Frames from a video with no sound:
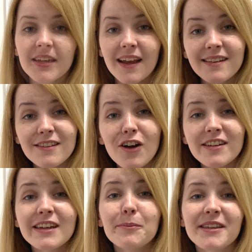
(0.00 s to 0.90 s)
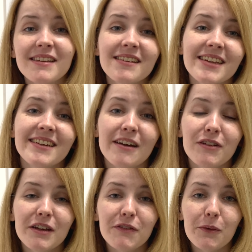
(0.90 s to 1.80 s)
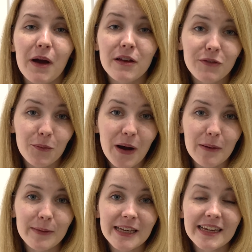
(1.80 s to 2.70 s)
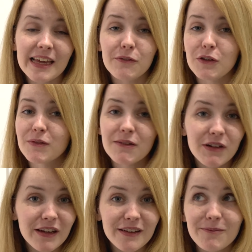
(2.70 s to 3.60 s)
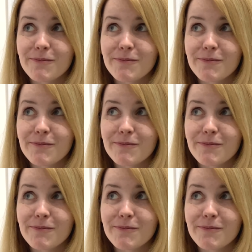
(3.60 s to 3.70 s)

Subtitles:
Starting a business can definitely feel overwhelming if you've never